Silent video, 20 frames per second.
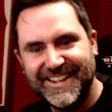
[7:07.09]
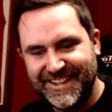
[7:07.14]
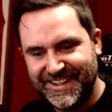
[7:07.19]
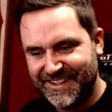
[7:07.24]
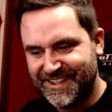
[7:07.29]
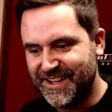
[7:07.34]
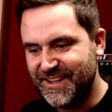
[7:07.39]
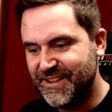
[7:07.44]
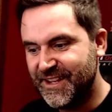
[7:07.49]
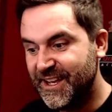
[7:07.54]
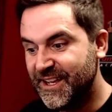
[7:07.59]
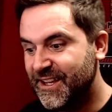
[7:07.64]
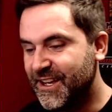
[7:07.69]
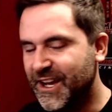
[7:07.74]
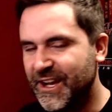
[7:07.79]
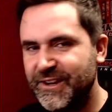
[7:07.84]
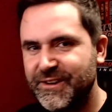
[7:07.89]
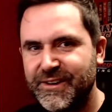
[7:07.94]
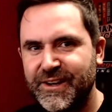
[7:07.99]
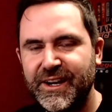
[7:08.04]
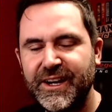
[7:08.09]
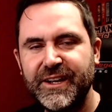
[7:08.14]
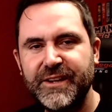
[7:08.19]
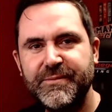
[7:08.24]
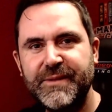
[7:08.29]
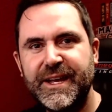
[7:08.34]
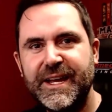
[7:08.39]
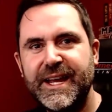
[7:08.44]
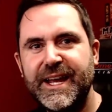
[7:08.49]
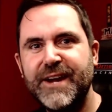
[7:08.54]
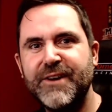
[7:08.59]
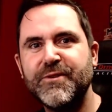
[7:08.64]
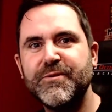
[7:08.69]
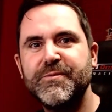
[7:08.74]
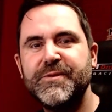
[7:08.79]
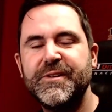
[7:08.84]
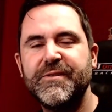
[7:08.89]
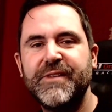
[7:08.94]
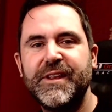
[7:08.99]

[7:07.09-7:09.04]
So there you go. I hope that helps if